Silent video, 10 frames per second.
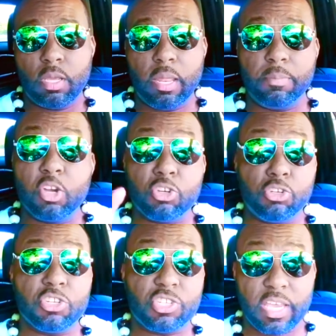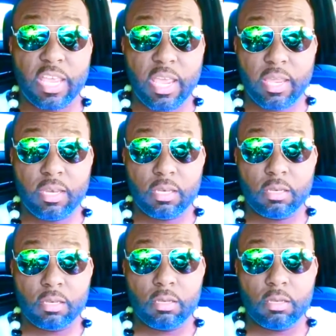And because you're scared,
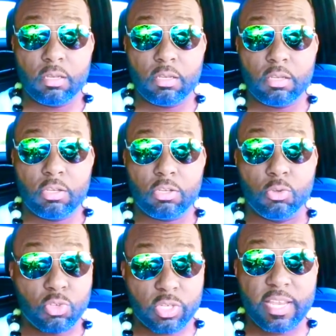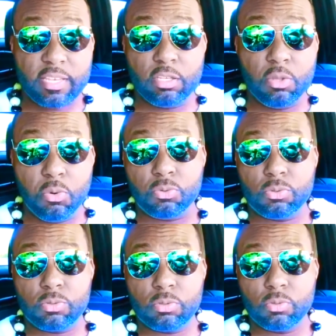You scared to
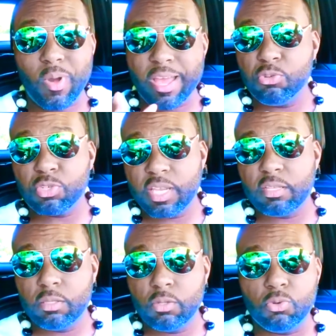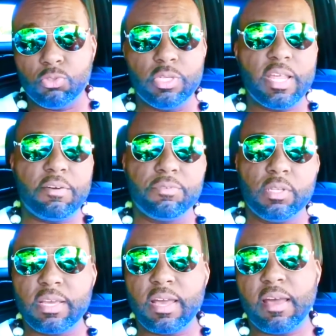lose. Why are you scared to lose? You're not
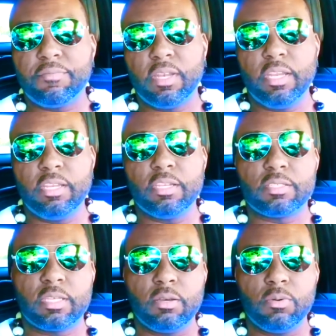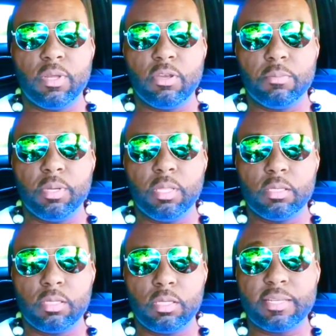fully confident in your skill and your ability.